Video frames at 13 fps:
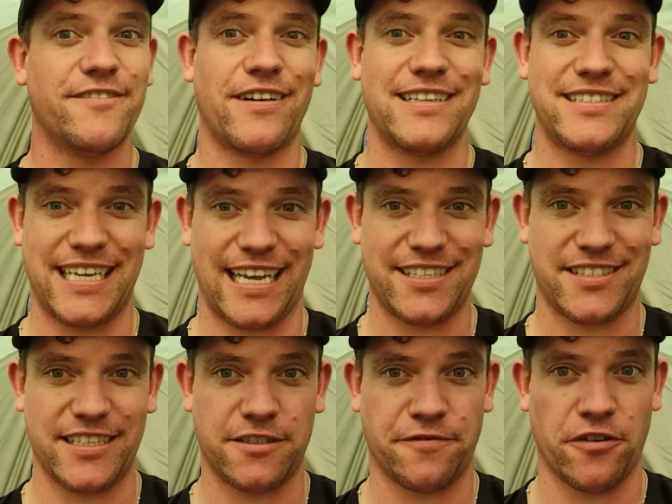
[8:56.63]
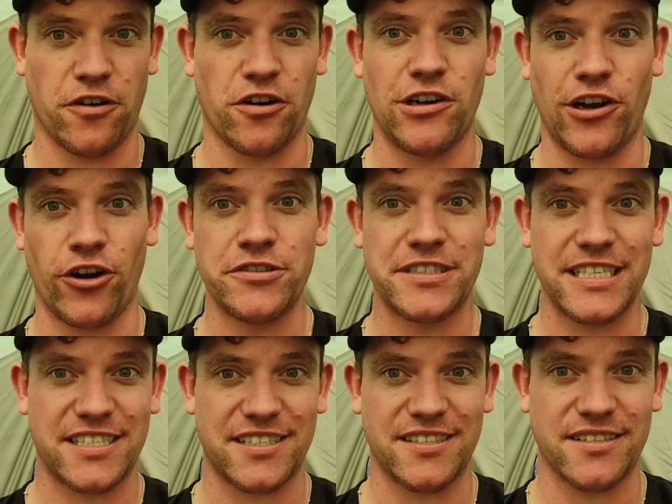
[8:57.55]
fantastic for long
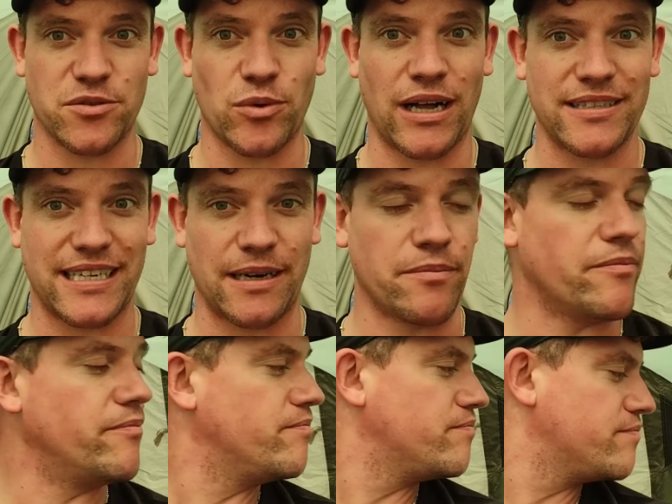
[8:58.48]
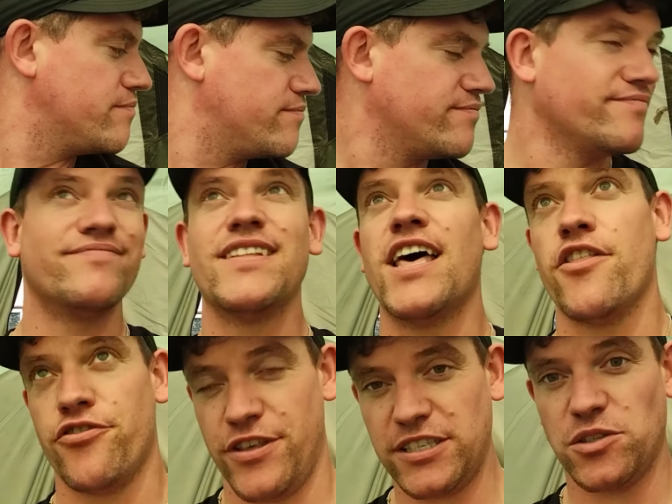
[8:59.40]
distance wild camping.
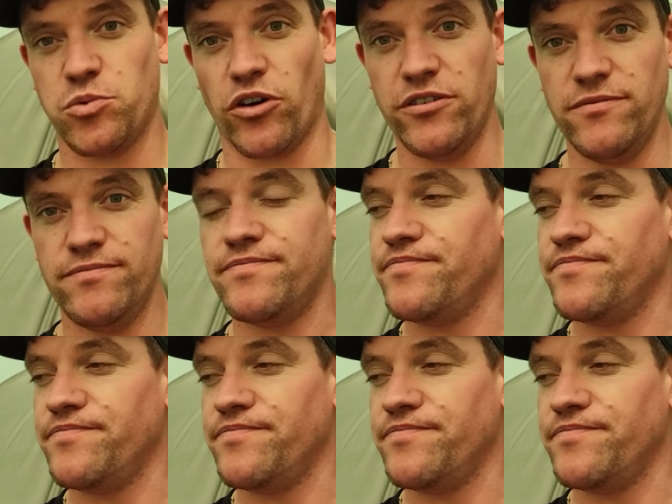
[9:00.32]
This one,